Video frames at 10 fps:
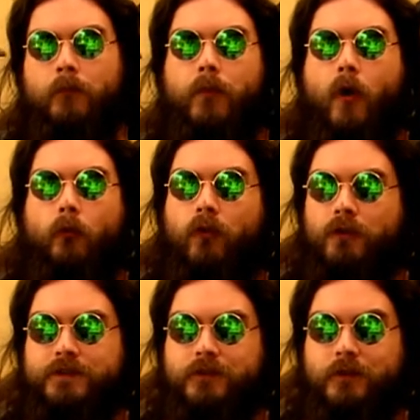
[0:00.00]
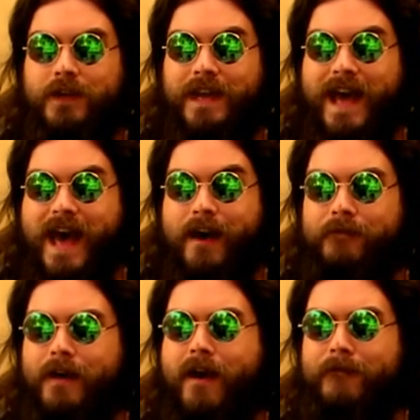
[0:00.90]
But we're also going to have
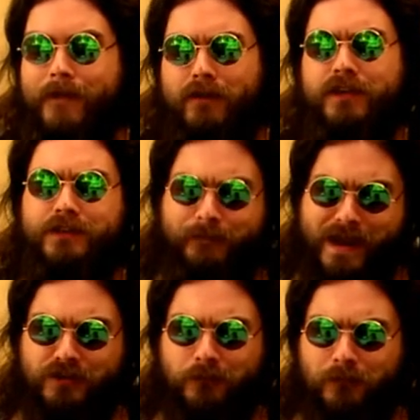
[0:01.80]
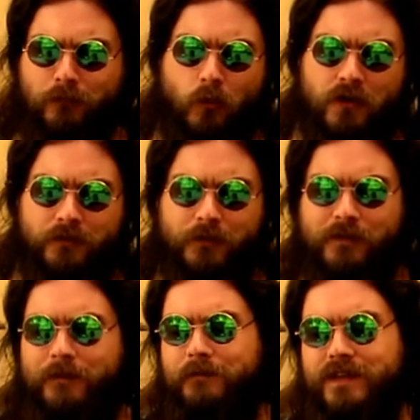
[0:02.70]
a very special reward for
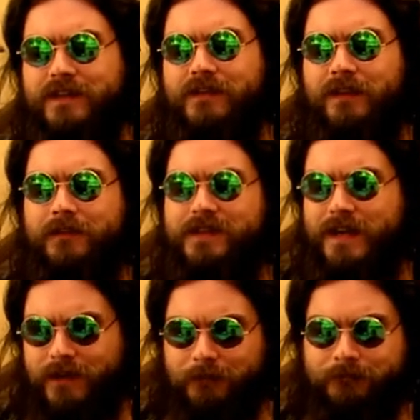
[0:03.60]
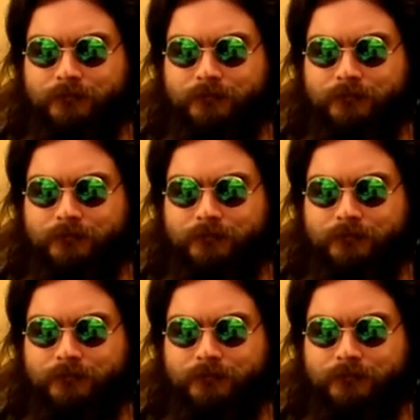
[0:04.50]
the $15 tier.